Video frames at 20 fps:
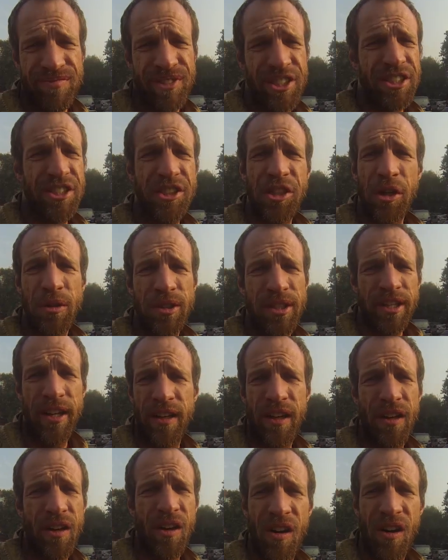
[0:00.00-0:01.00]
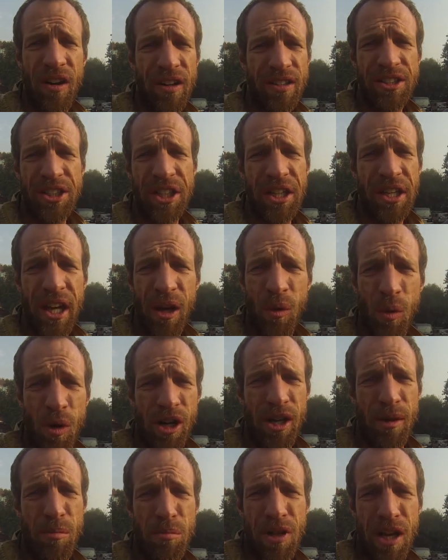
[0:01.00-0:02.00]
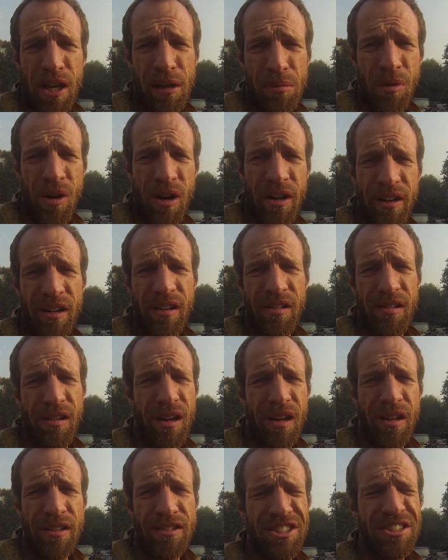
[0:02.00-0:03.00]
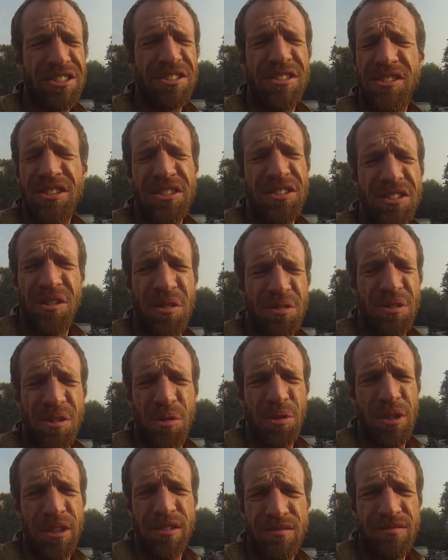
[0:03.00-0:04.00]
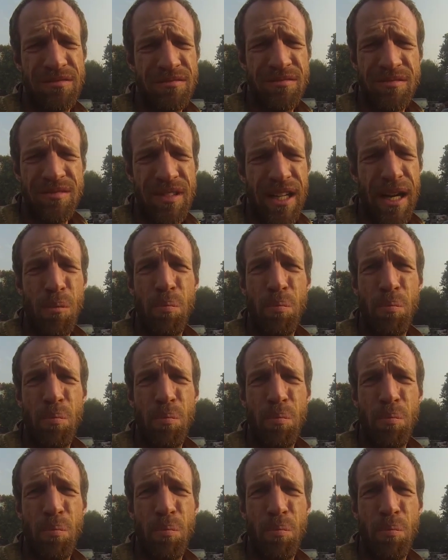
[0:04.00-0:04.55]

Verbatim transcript: Just don't take a car to GK1M Block Market, okay? Just just don't do it. I'm